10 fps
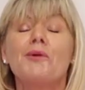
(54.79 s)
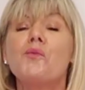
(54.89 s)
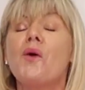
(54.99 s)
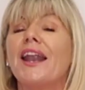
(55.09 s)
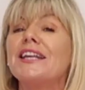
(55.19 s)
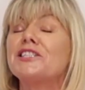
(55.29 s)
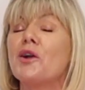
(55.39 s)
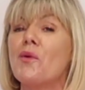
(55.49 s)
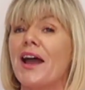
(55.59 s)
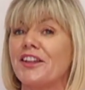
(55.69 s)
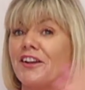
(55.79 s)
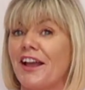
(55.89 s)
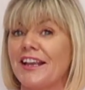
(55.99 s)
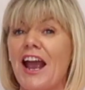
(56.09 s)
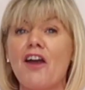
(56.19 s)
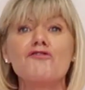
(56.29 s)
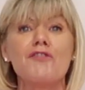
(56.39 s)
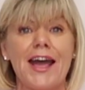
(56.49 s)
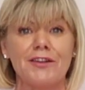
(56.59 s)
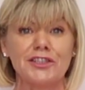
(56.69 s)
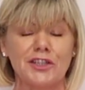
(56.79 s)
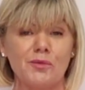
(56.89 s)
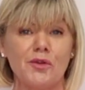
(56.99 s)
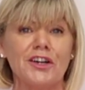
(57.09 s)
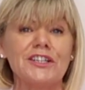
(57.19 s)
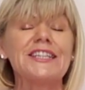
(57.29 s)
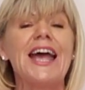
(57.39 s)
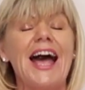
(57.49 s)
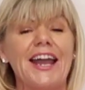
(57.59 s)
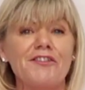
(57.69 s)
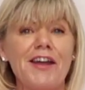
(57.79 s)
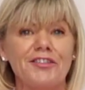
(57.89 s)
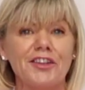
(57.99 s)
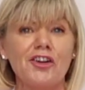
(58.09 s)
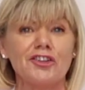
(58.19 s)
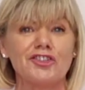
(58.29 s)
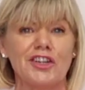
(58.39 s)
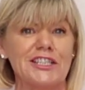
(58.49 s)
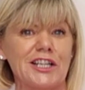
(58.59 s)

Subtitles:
but what is the weather like around the world and around the country?